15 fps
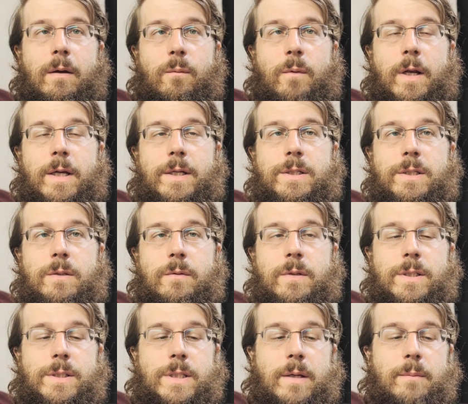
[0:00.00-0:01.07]
what I do
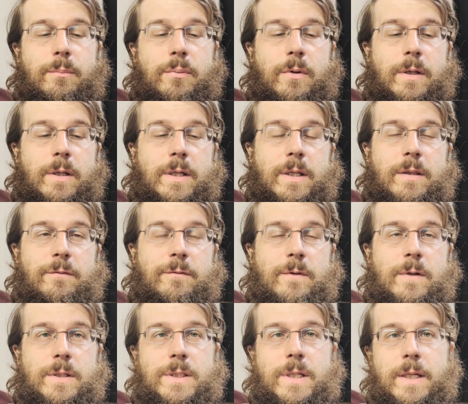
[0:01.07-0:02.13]
is I put it in the
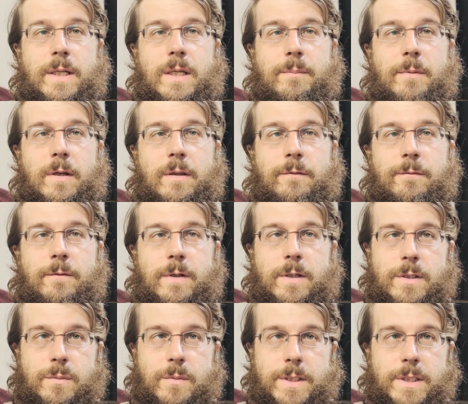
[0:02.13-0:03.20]
fridge and I keep it in the
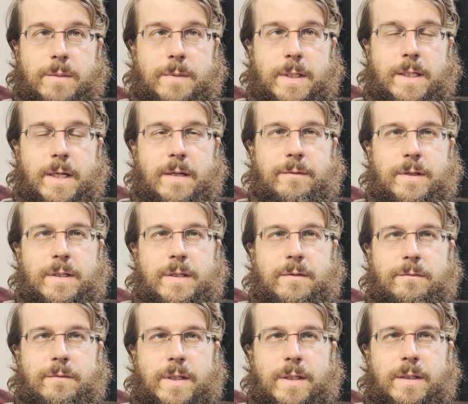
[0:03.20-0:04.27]
fridge, which can be kind of
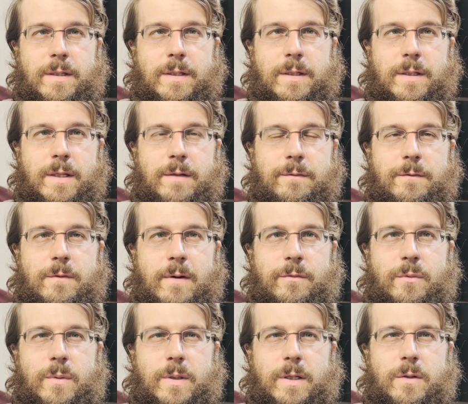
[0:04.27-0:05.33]
inconvenient if you have
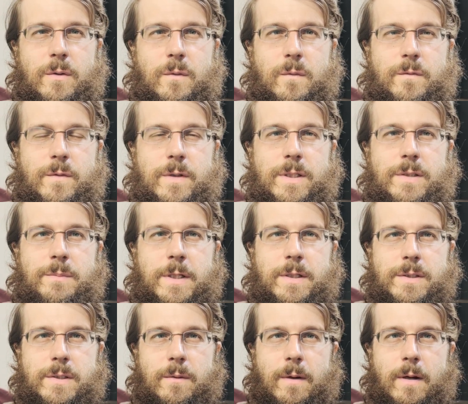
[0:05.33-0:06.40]
a really cold fridge
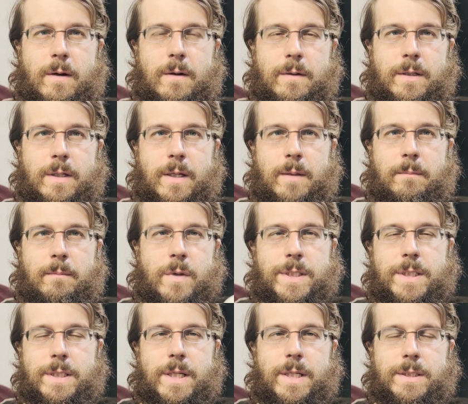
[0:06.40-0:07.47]
because it'll harden up, which
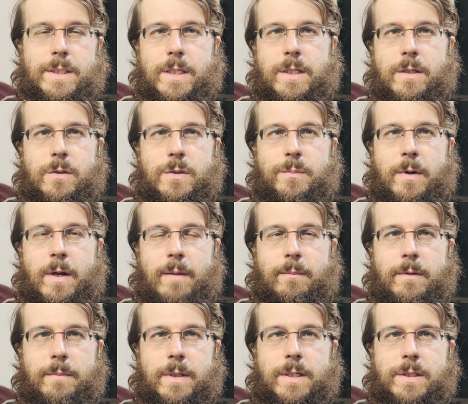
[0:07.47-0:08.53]
isn't a huge
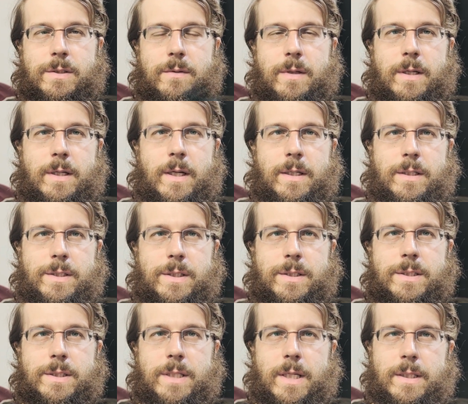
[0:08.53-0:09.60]
problem because you can kind of
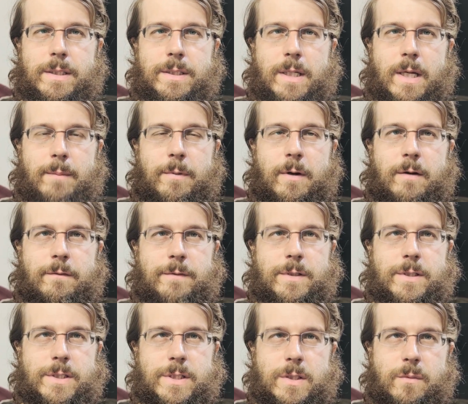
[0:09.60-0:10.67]
just take the top off and
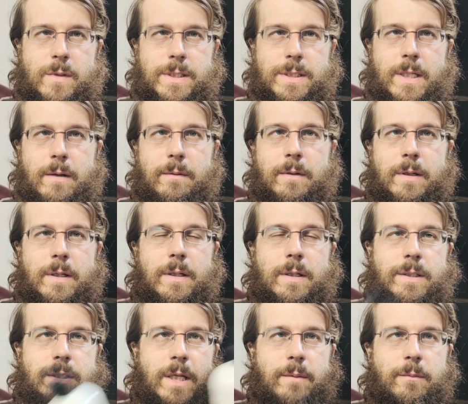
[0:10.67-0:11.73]
just squeeze out
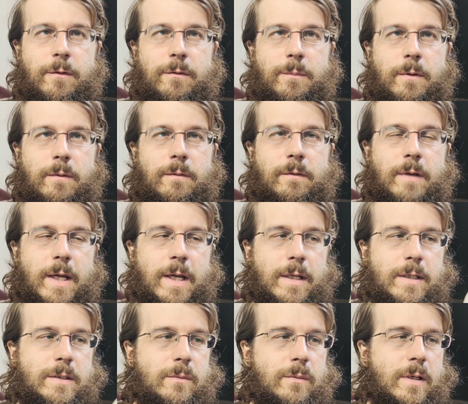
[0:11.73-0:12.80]
a tablespoon to
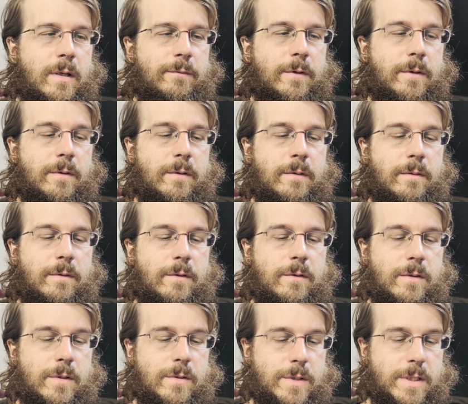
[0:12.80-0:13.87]
add to whatever you're
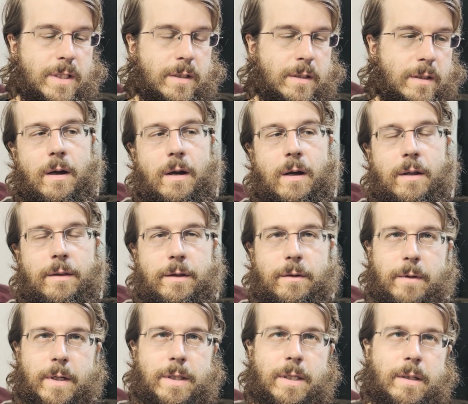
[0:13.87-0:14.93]
using. The
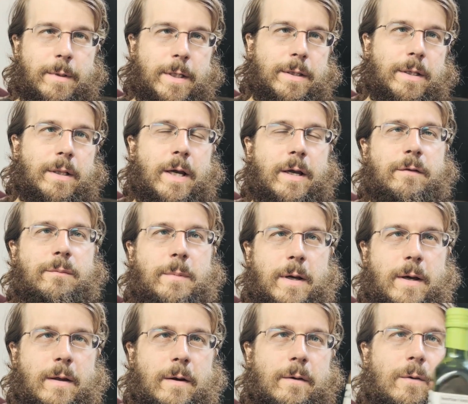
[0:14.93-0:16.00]
great thing about the glass
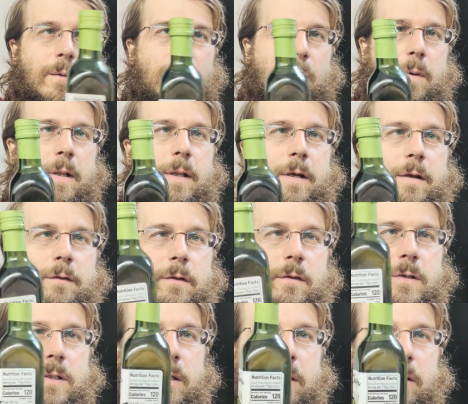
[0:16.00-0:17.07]
bottle, while it is
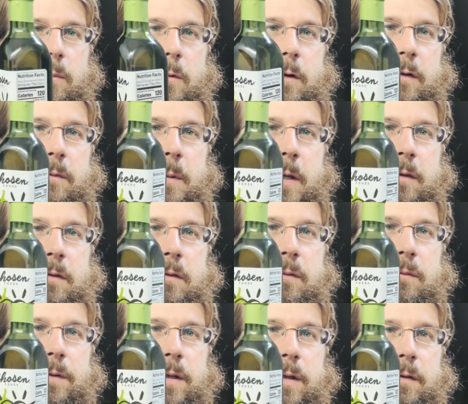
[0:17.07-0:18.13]
usually a little more
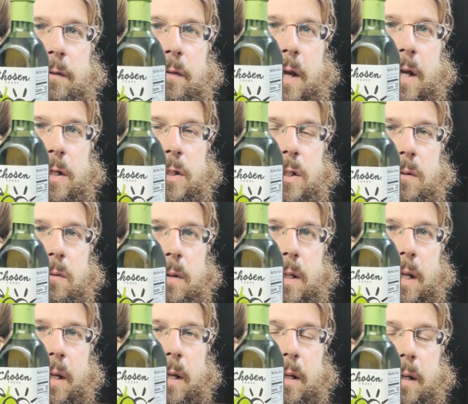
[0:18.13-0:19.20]
expensive, is that you
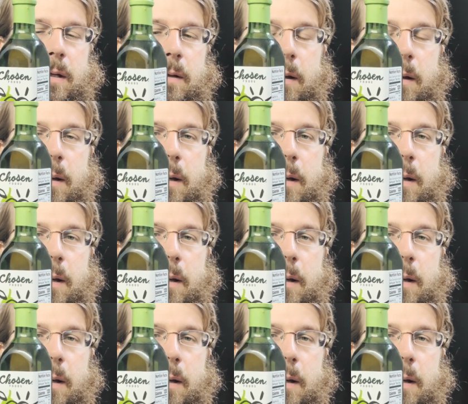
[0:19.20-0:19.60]
can